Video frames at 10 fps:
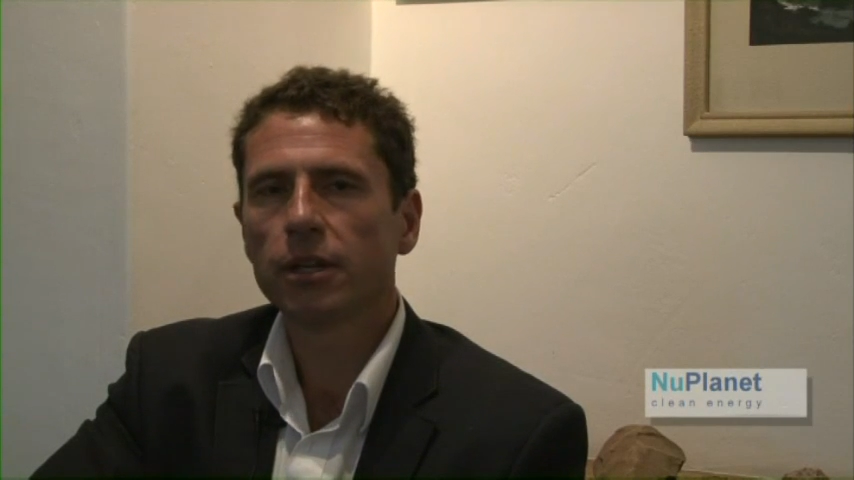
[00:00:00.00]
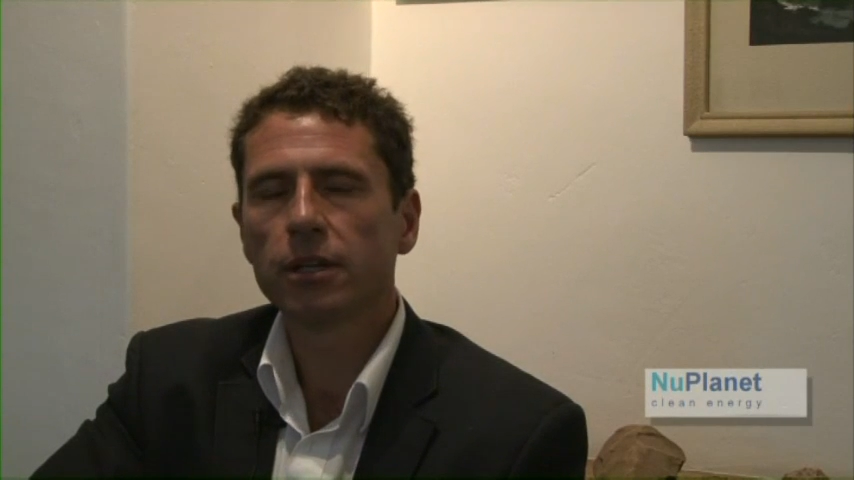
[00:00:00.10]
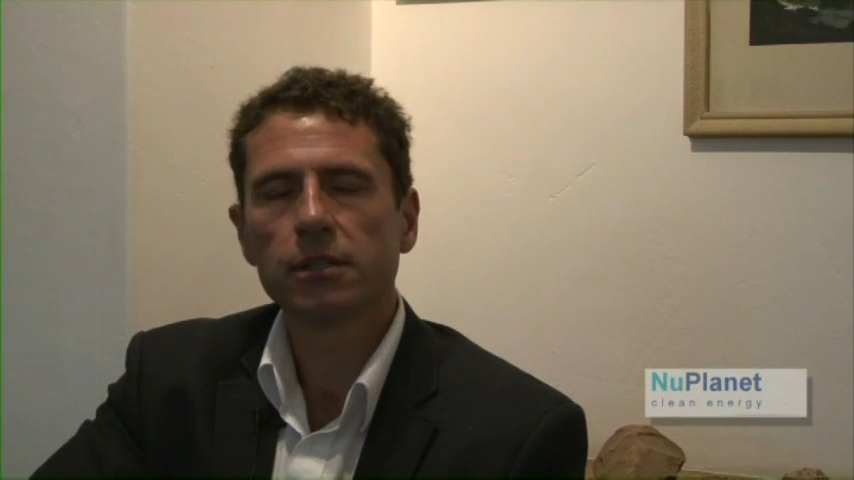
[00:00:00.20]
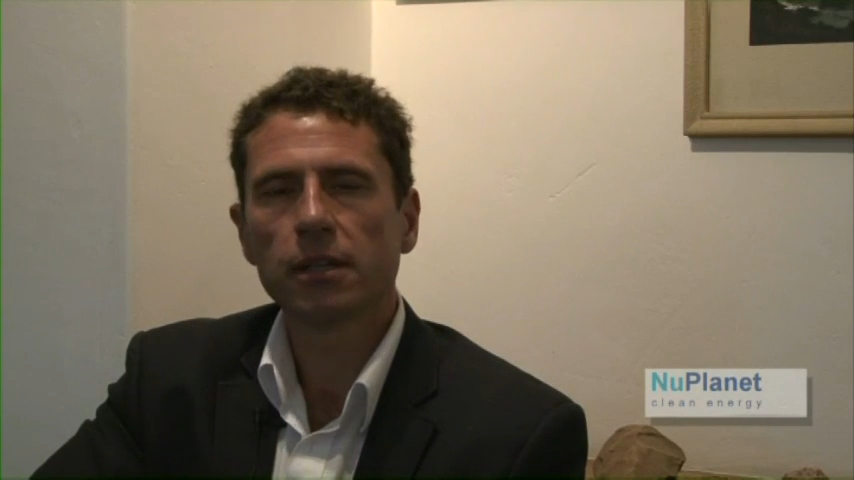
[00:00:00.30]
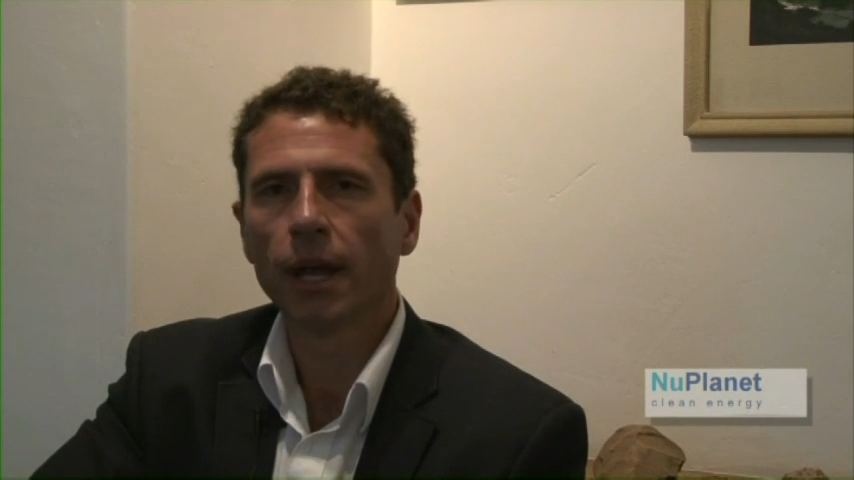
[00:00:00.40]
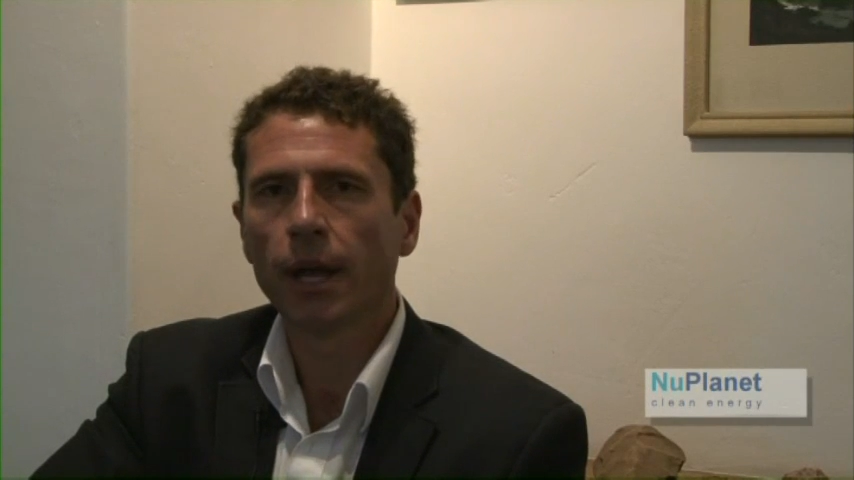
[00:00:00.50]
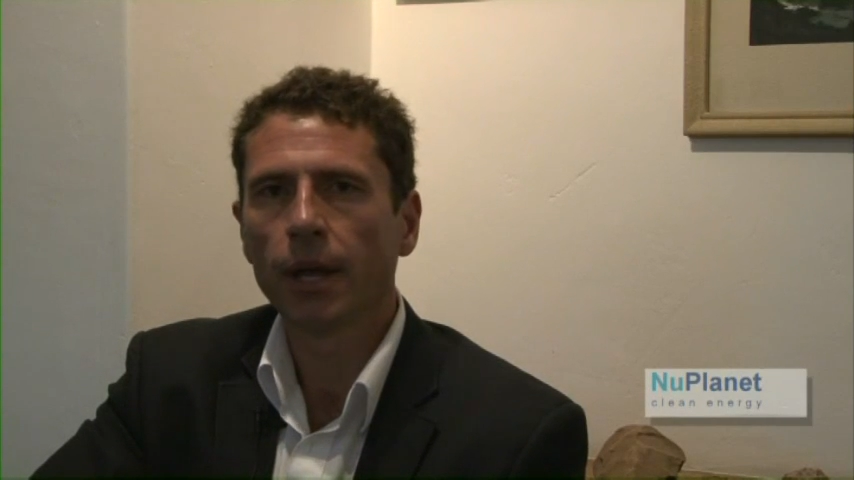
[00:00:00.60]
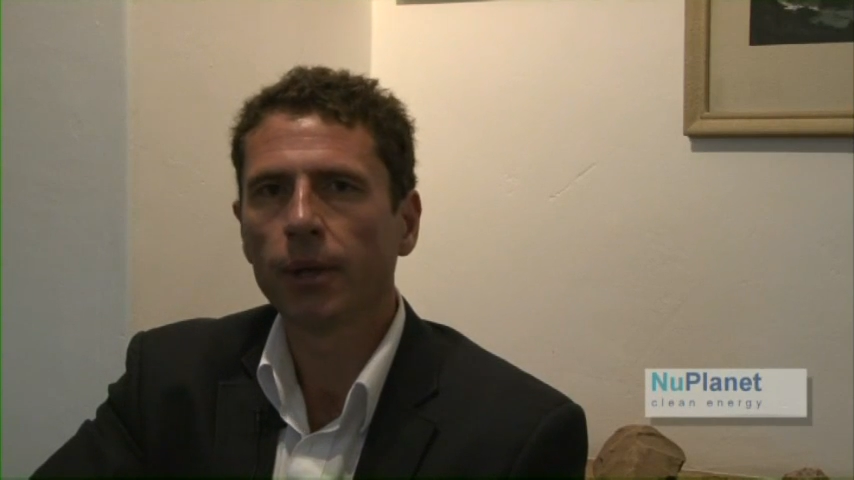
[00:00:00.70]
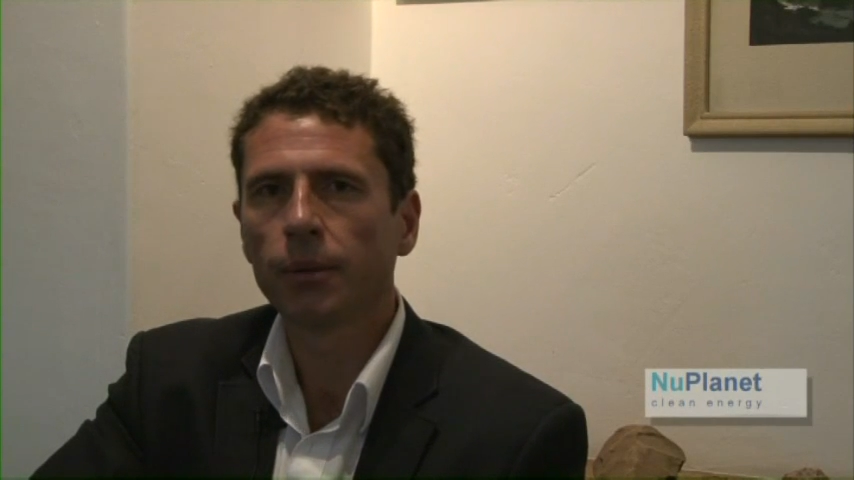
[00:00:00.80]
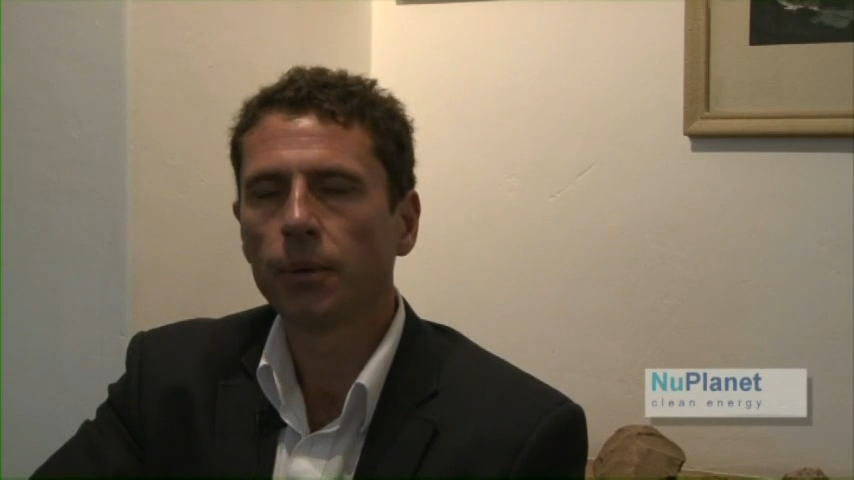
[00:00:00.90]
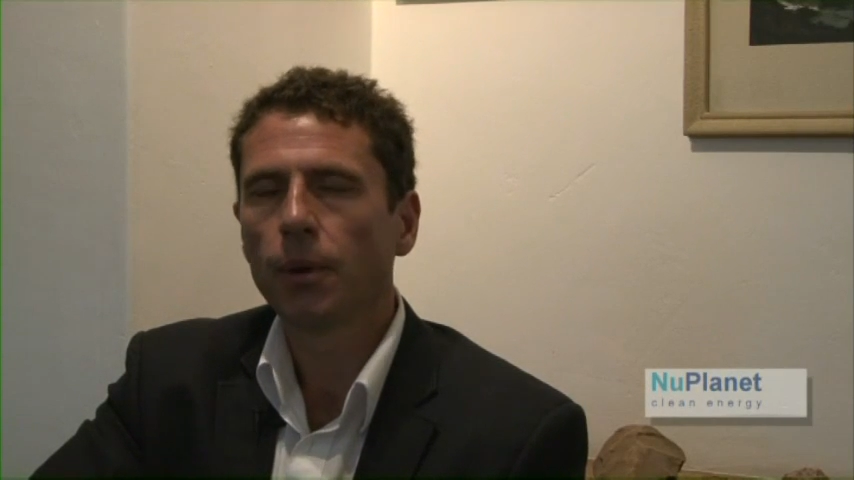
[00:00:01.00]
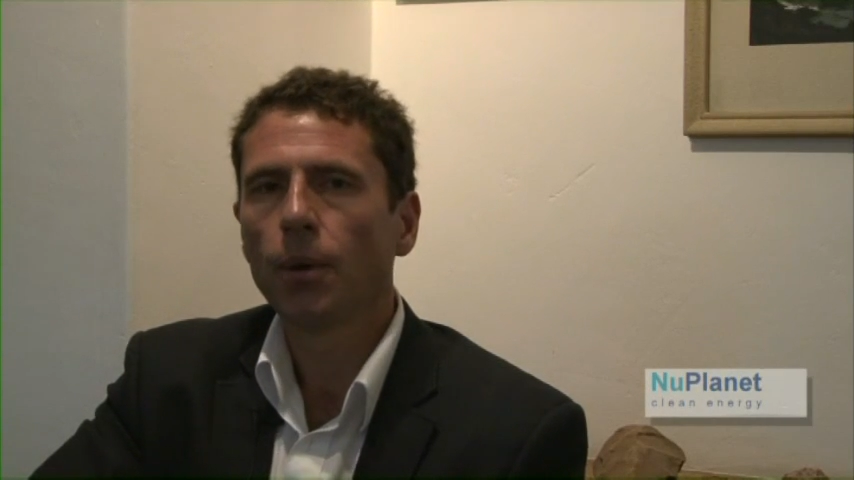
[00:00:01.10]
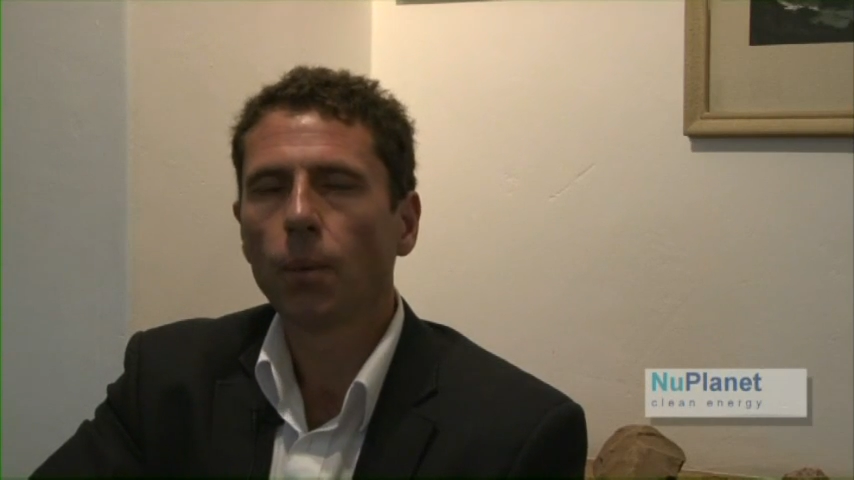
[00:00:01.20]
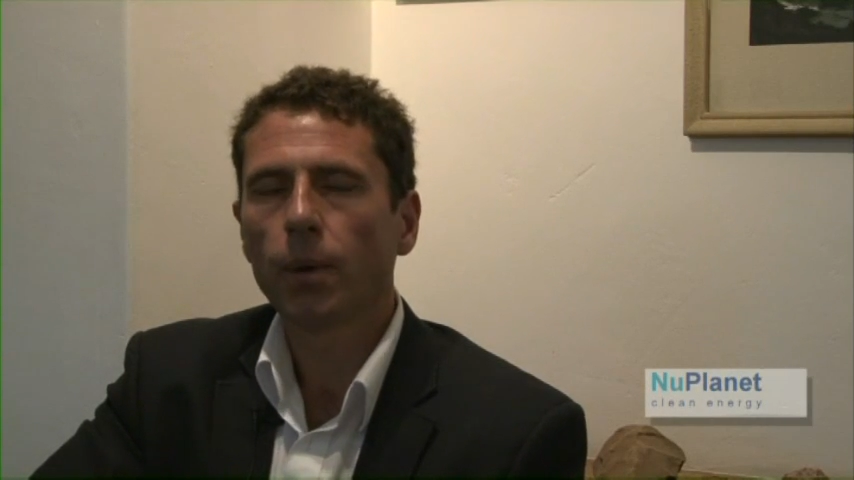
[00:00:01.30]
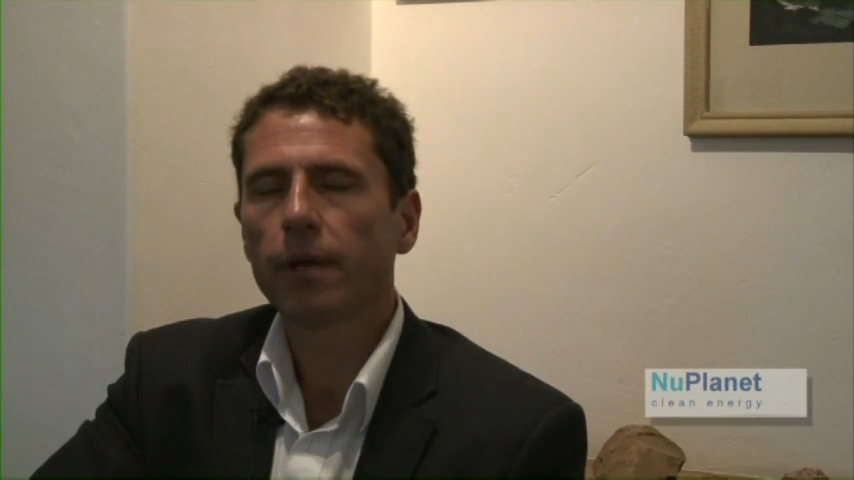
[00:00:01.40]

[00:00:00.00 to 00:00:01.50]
years and we